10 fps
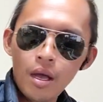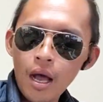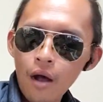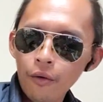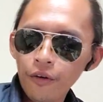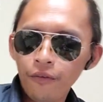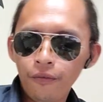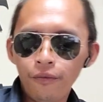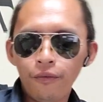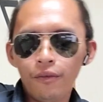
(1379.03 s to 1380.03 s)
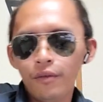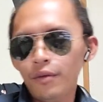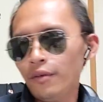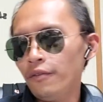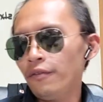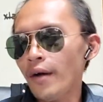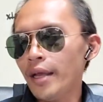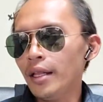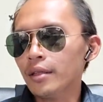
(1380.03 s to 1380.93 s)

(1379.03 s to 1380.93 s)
our final